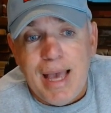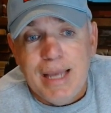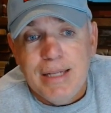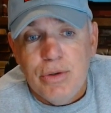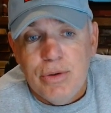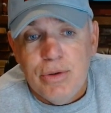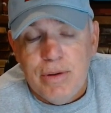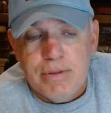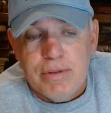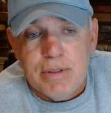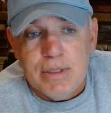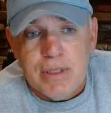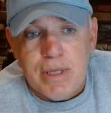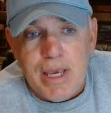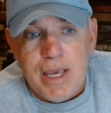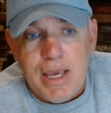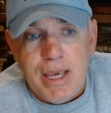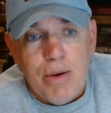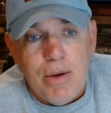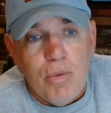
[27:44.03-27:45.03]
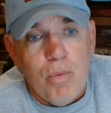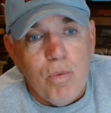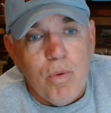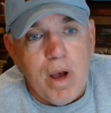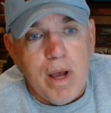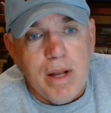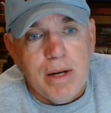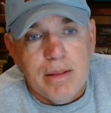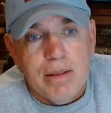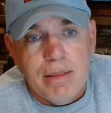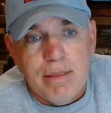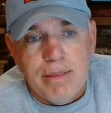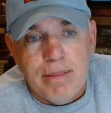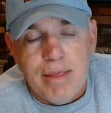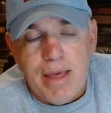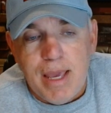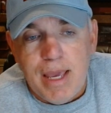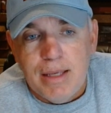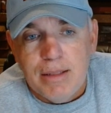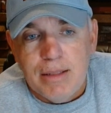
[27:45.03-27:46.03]
I do have to say, want to
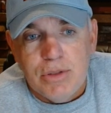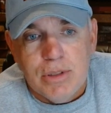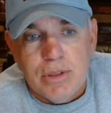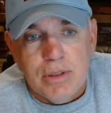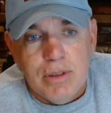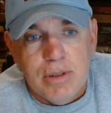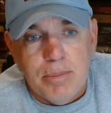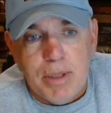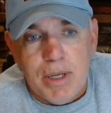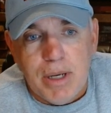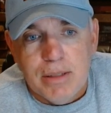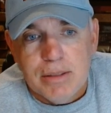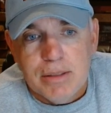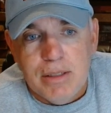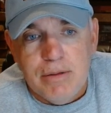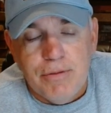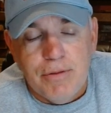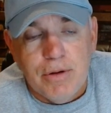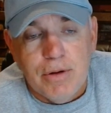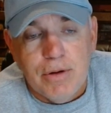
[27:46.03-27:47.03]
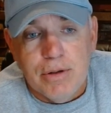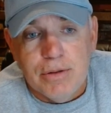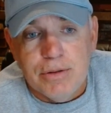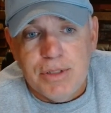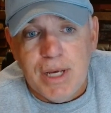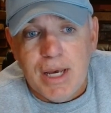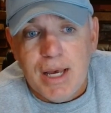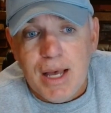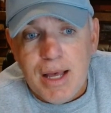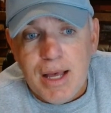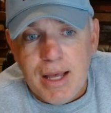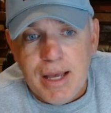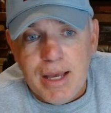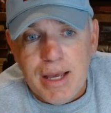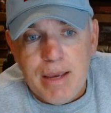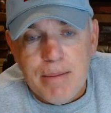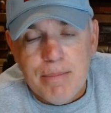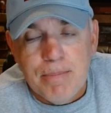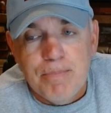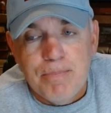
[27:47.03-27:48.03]
thank Jill Laposky for her
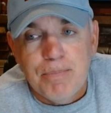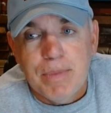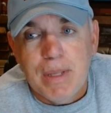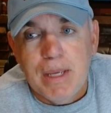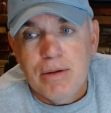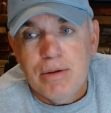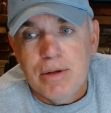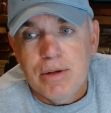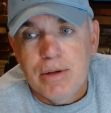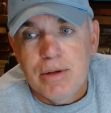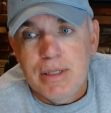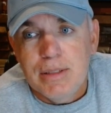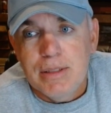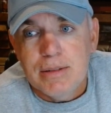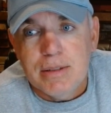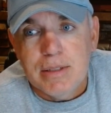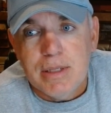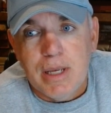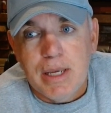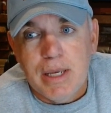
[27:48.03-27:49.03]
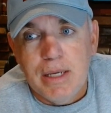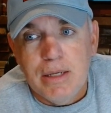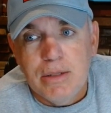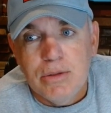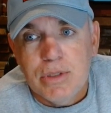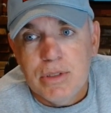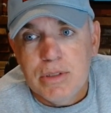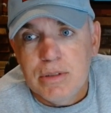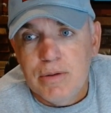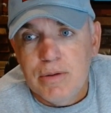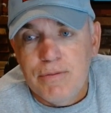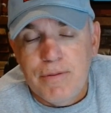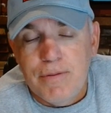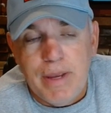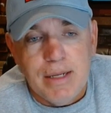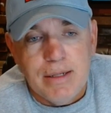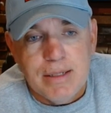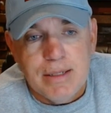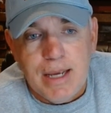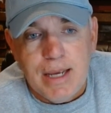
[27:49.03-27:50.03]
time and her insight. She's a
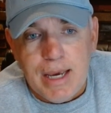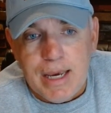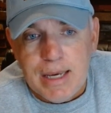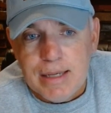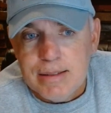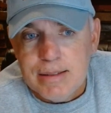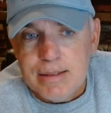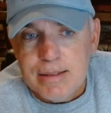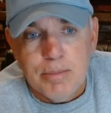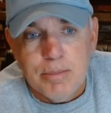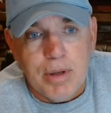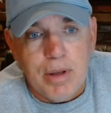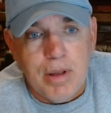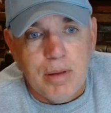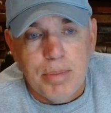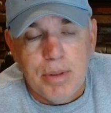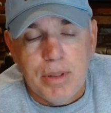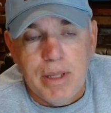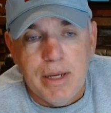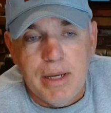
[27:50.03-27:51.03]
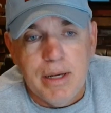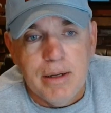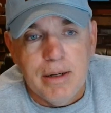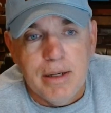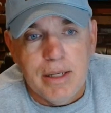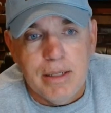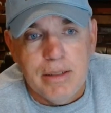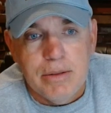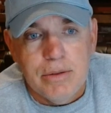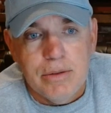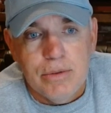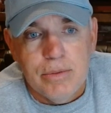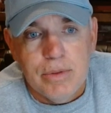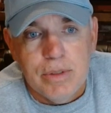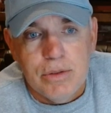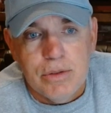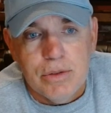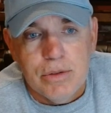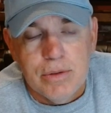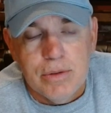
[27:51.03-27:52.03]
fantastic ball player, and I do
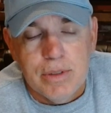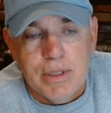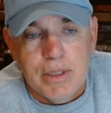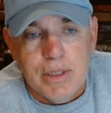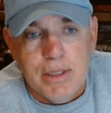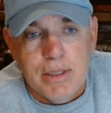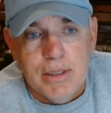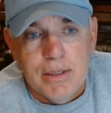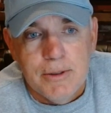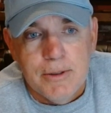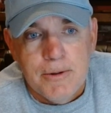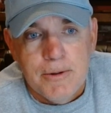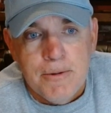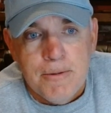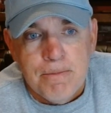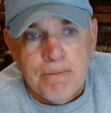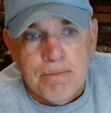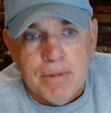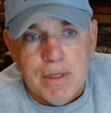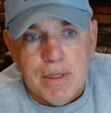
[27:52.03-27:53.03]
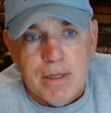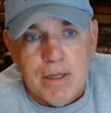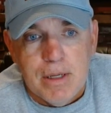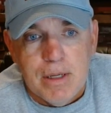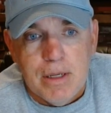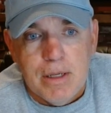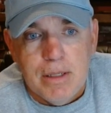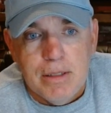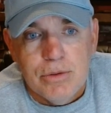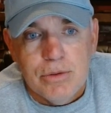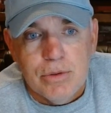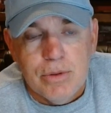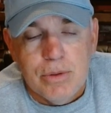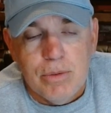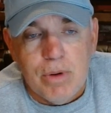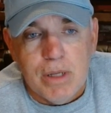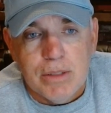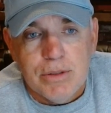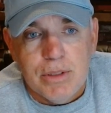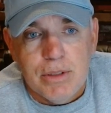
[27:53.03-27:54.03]
enjoy uh,
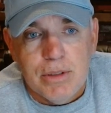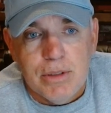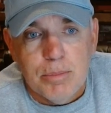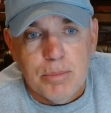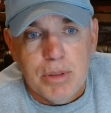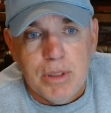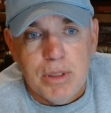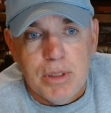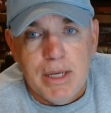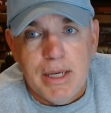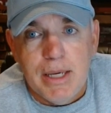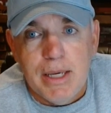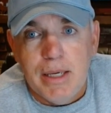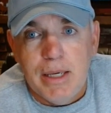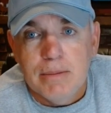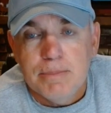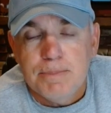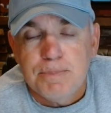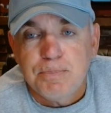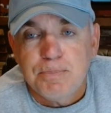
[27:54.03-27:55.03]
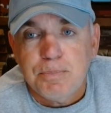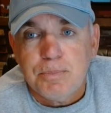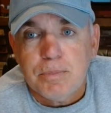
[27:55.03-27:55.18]
enjoy watching her play.